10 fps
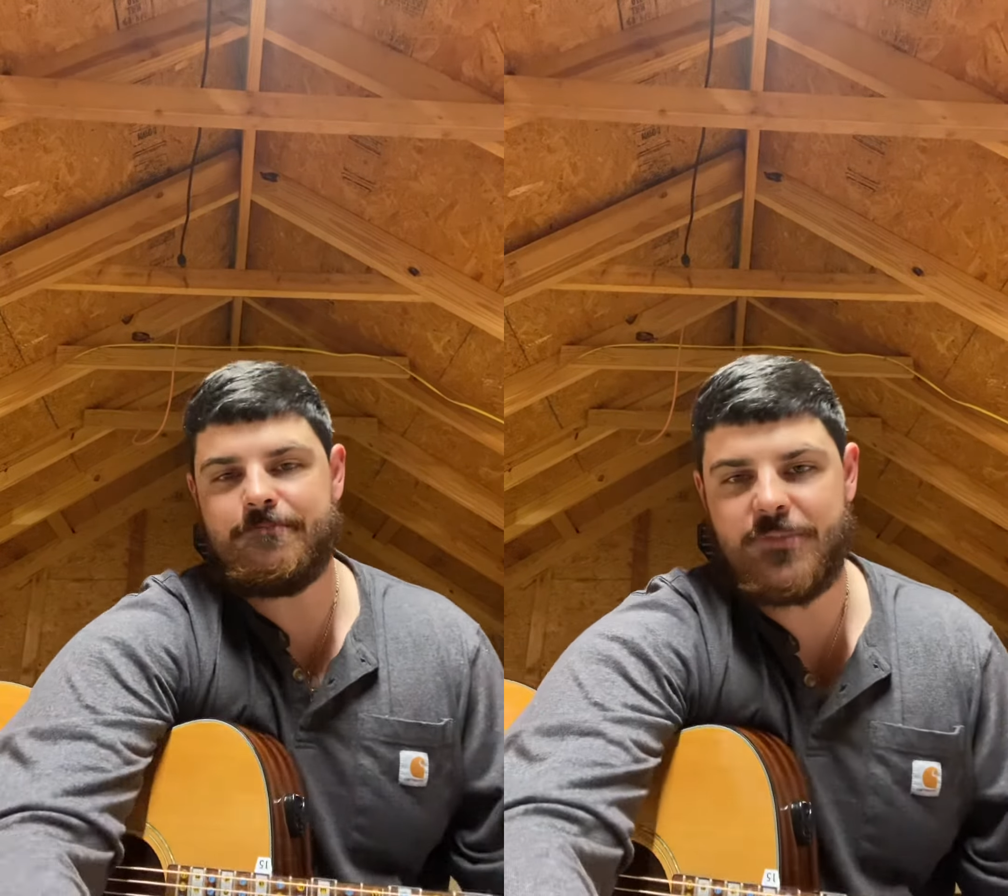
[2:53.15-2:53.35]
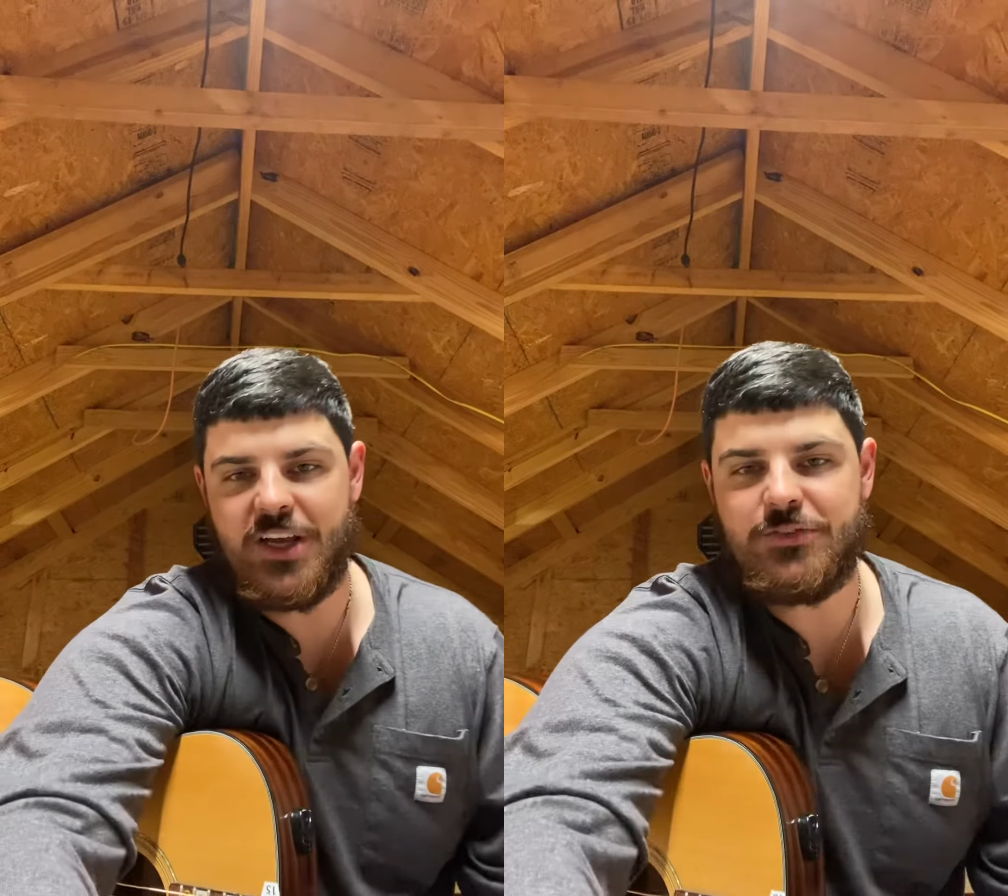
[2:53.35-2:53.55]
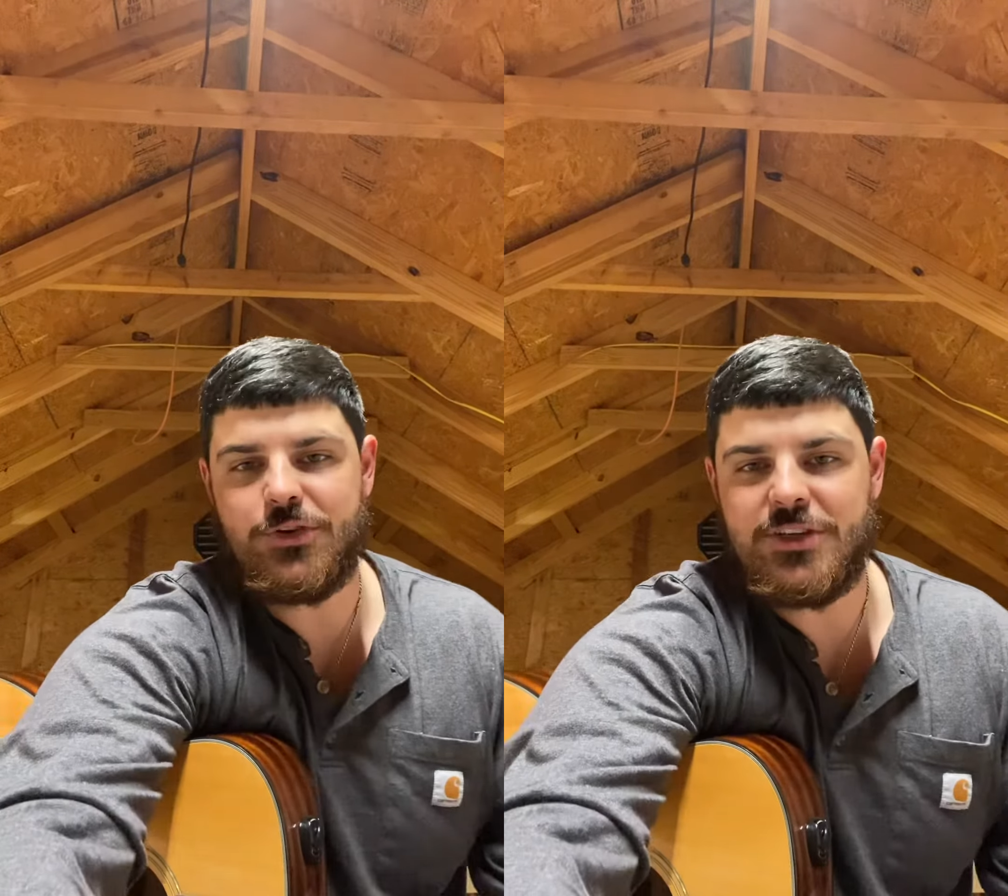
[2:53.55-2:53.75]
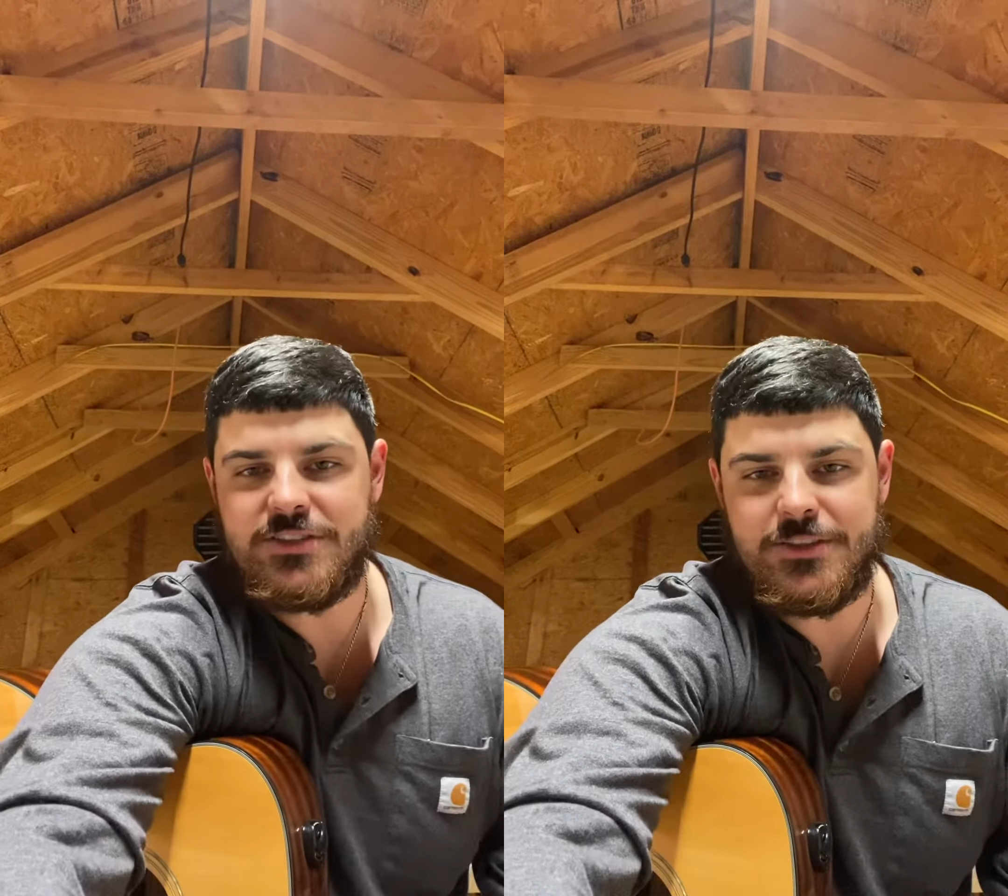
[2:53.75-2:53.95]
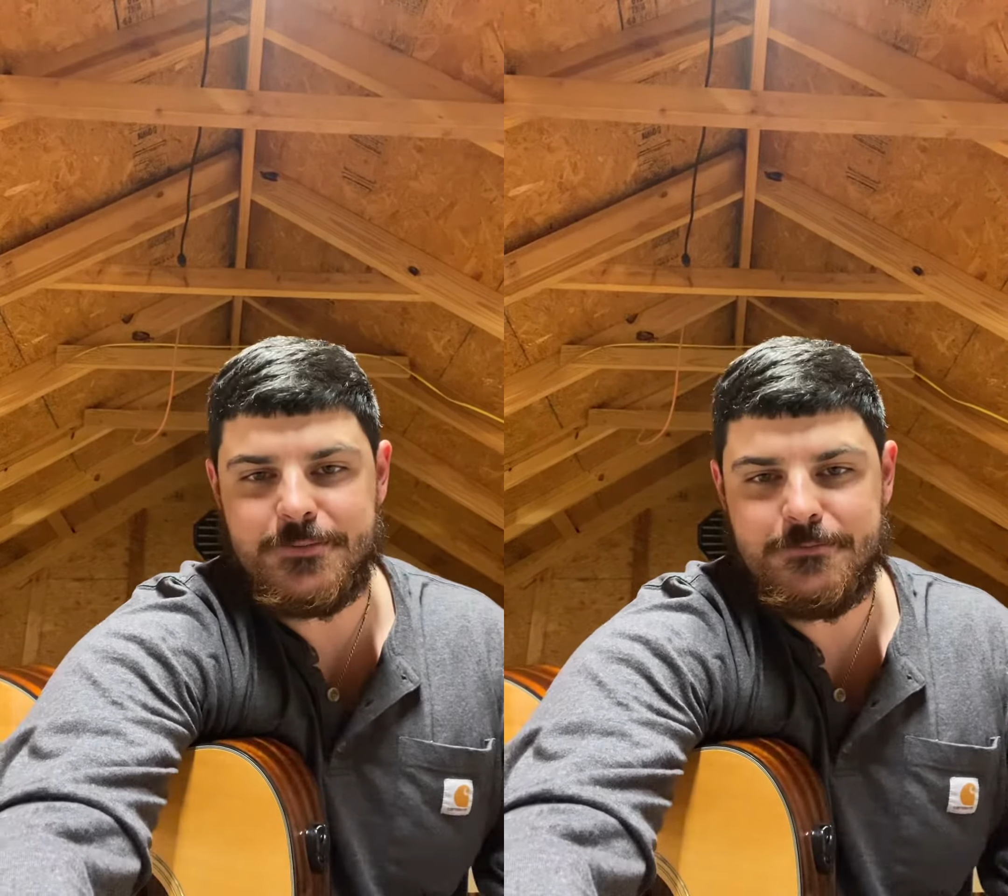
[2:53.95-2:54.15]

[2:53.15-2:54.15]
Thanks for listening.